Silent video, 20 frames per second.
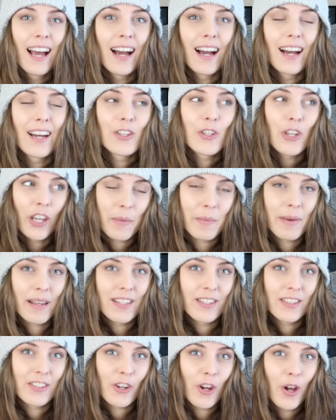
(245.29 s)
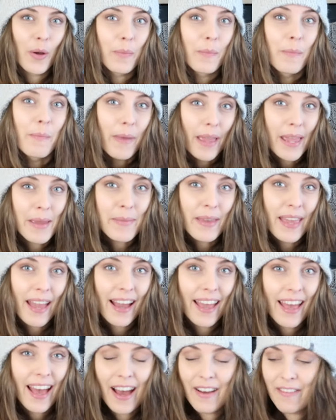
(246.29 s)
Uh, check my shop, maybe
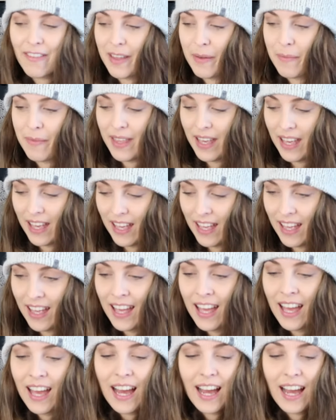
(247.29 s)
I have them there.